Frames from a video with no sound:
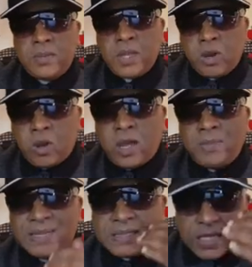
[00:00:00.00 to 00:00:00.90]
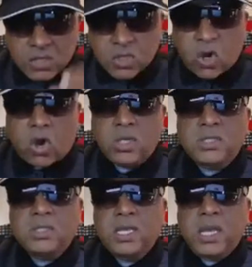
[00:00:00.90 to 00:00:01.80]
law must take its
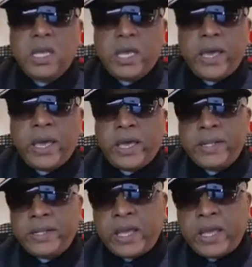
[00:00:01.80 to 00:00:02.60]
course, and we